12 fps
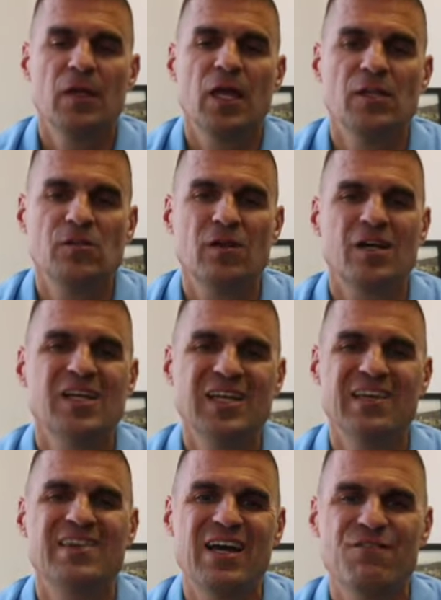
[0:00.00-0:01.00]
and you're not going to
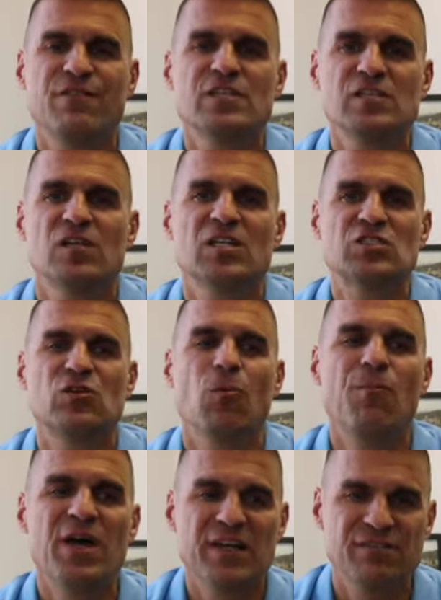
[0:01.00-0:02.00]
get that physiological
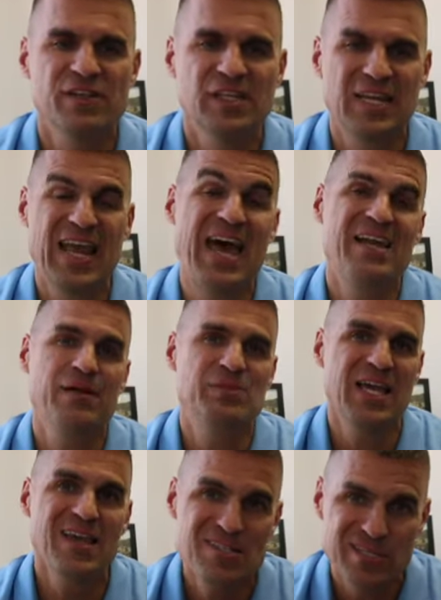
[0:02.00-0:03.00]
benefit and
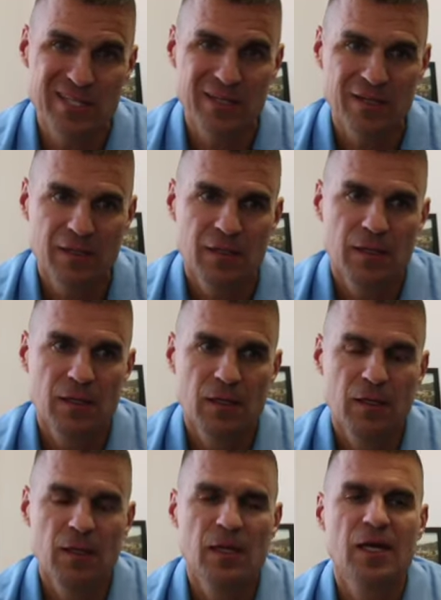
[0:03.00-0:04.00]
adaptation
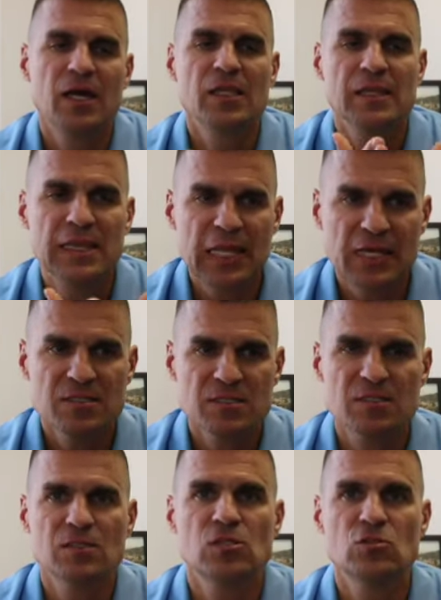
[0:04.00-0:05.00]

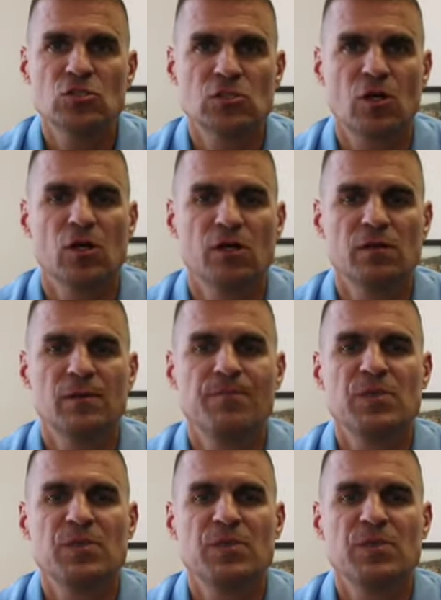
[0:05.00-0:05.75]
unless you start